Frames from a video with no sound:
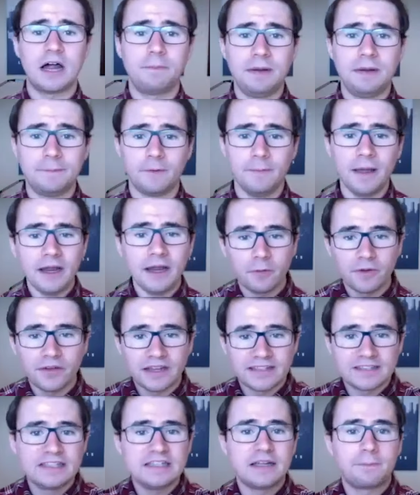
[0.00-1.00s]
of people make when they
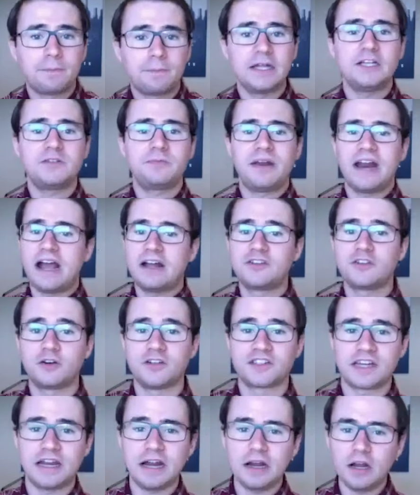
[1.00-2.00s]
see that placement ads aren't
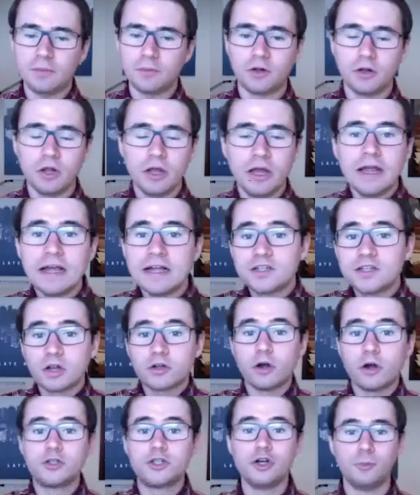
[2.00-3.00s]
scalable is they'll
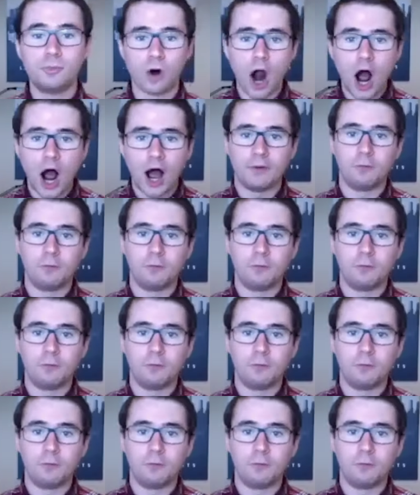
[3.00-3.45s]
go too broad.